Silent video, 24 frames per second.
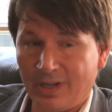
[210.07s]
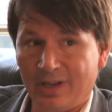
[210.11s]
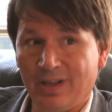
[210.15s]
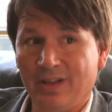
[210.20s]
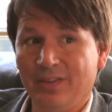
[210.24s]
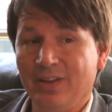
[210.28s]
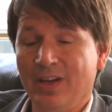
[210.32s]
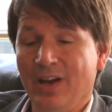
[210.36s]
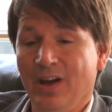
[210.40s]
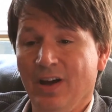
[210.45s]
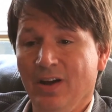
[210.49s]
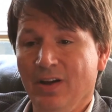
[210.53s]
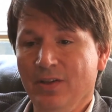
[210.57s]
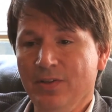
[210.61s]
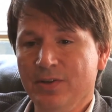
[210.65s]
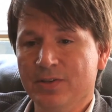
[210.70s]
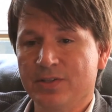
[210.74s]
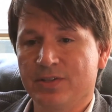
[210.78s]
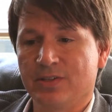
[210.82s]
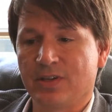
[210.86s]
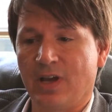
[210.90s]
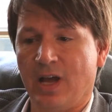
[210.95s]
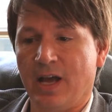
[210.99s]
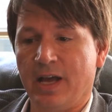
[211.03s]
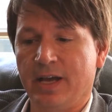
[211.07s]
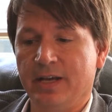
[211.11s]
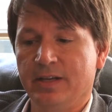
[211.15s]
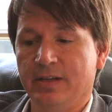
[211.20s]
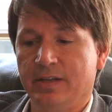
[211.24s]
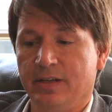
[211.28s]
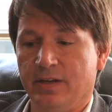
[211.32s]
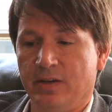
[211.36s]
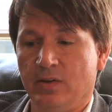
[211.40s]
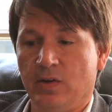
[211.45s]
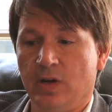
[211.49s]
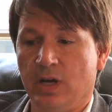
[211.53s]
On the other side,
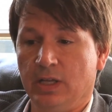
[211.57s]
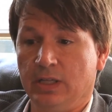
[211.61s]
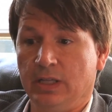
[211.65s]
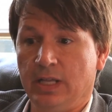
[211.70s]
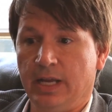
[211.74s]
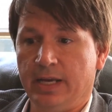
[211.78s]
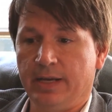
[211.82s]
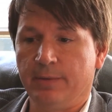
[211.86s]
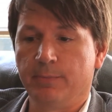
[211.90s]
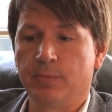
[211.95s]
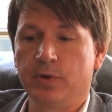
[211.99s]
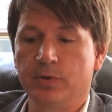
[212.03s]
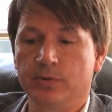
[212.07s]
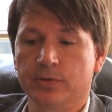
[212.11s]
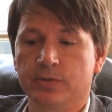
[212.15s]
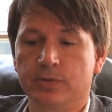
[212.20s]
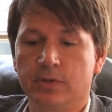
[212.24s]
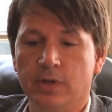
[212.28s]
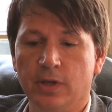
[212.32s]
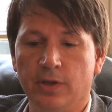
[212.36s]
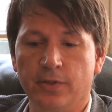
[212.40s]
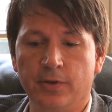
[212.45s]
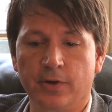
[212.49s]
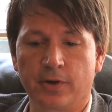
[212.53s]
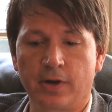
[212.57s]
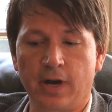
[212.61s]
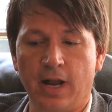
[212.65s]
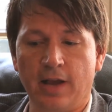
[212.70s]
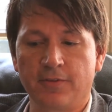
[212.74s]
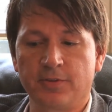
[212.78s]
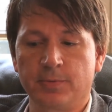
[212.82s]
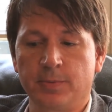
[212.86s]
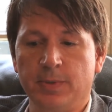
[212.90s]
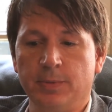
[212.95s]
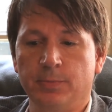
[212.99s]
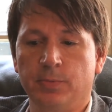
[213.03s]
unlike most other
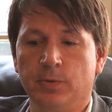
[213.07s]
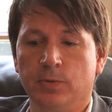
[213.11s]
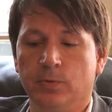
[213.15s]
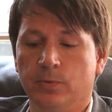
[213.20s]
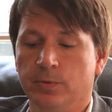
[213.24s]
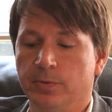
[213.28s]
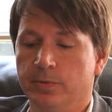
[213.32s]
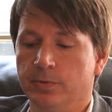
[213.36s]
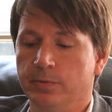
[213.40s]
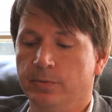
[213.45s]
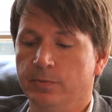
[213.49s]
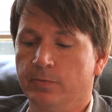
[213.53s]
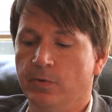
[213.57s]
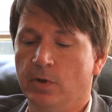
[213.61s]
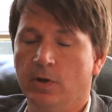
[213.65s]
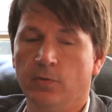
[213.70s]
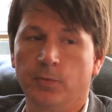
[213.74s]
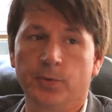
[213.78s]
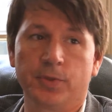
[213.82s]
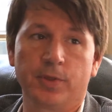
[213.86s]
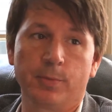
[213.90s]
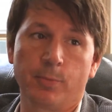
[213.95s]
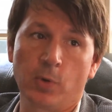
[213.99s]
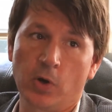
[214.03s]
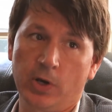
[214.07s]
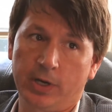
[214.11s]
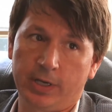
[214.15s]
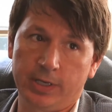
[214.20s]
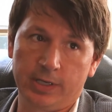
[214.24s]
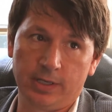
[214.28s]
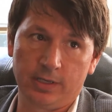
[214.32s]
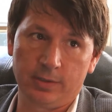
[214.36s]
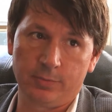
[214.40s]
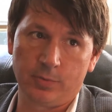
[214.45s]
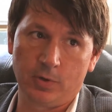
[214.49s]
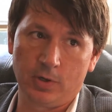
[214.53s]
craftspeople, we're involved with the
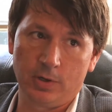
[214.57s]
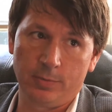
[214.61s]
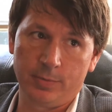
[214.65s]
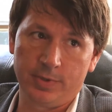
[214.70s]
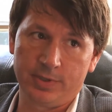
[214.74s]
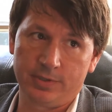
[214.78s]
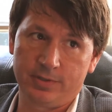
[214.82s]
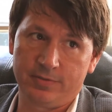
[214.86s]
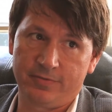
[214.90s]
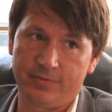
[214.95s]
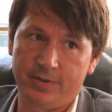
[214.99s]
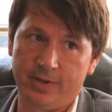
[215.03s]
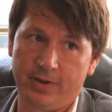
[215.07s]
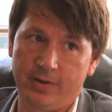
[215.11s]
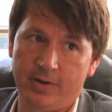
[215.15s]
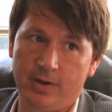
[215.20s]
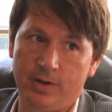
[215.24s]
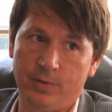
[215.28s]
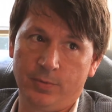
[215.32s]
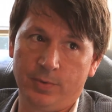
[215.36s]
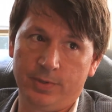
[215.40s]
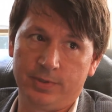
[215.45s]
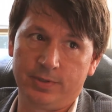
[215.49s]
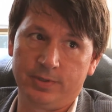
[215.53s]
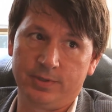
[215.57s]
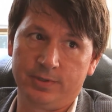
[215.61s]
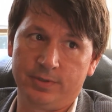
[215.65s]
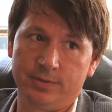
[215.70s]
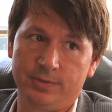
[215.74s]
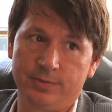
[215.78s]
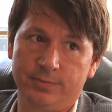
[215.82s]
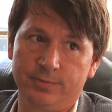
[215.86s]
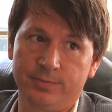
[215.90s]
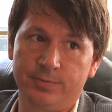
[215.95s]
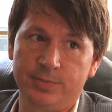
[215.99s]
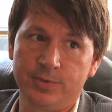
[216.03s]
marketing department to figure out what
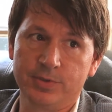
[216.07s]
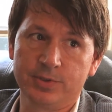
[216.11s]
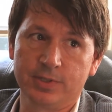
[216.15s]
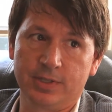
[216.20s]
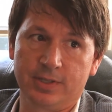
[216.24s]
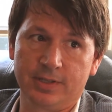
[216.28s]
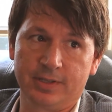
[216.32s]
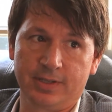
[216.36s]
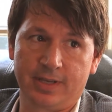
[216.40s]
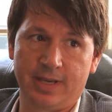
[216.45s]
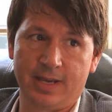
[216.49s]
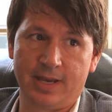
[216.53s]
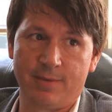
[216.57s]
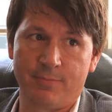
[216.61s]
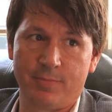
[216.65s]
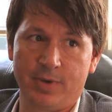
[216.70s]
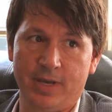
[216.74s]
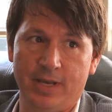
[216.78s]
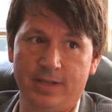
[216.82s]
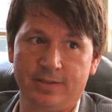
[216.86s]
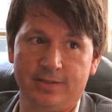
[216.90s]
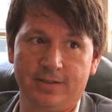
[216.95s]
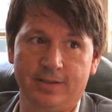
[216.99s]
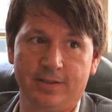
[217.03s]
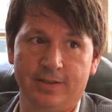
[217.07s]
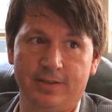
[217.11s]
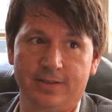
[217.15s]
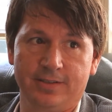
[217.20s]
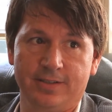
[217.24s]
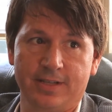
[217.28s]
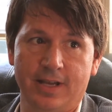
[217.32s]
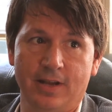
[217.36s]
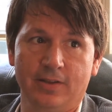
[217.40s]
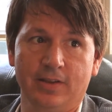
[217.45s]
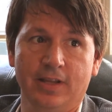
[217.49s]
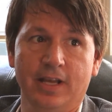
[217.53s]
the music of the campaign is going to
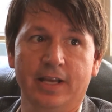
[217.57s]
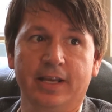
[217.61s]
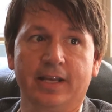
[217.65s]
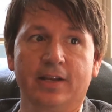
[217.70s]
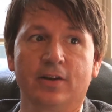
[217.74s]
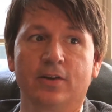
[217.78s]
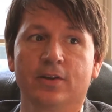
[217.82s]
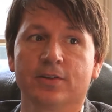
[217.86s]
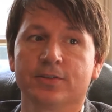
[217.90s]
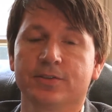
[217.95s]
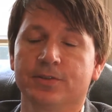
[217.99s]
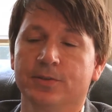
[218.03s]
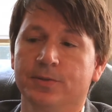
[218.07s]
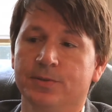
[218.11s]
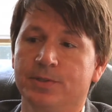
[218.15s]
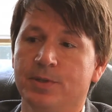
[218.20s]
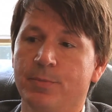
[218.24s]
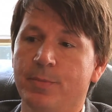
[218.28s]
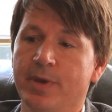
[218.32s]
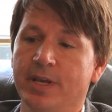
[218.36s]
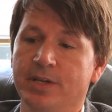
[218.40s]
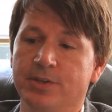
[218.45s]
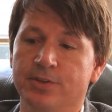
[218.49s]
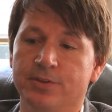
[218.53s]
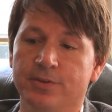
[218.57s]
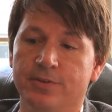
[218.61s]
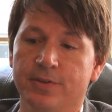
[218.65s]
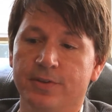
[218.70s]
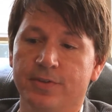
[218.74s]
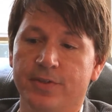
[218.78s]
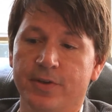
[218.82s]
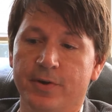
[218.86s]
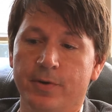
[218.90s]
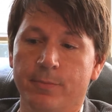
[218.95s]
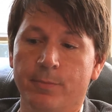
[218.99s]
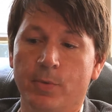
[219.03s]
sound like, and also to make sure
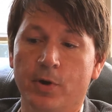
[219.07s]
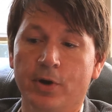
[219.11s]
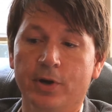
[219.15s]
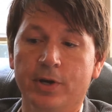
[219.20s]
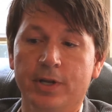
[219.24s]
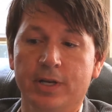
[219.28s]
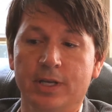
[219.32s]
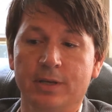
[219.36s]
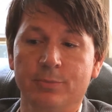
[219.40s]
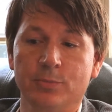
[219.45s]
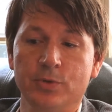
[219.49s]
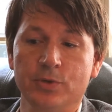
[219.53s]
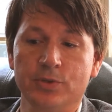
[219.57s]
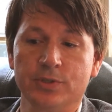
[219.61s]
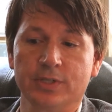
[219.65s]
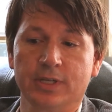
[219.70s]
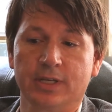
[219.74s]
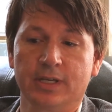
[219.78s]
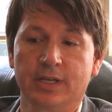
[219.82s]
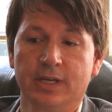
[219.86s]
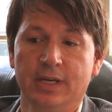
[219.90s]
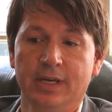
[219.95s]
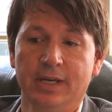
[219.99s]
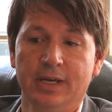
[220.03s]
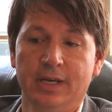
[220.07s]
that their marketing music